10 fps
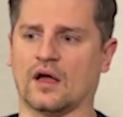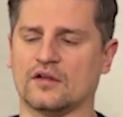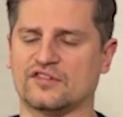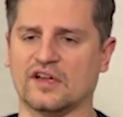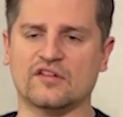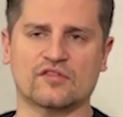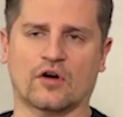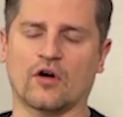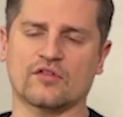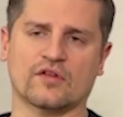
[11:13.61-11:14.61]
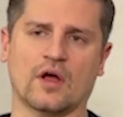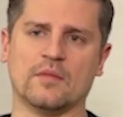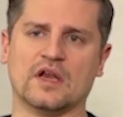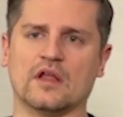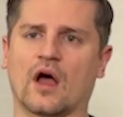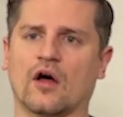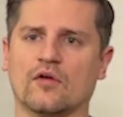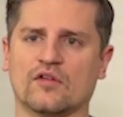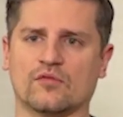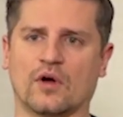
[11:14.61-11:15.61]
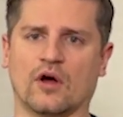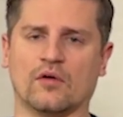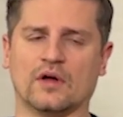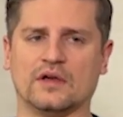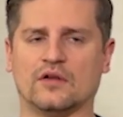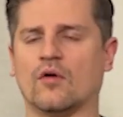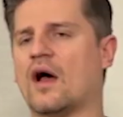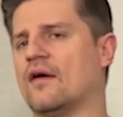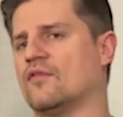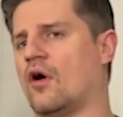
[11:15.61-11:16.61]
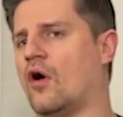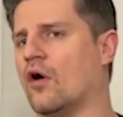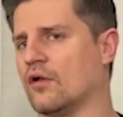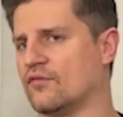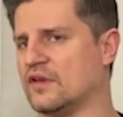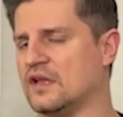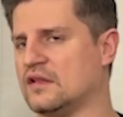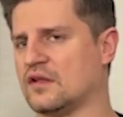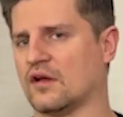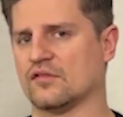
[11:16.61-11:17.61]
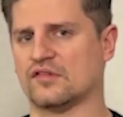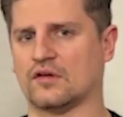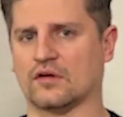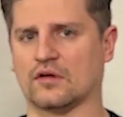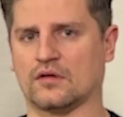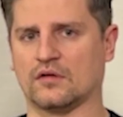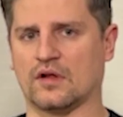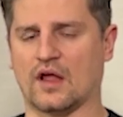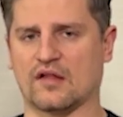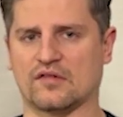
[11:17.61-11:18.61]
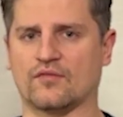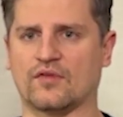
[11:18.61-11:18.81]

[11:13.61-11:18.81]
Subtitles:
Changes are also coming to Yahoo as well. Don't have all of the details that are as of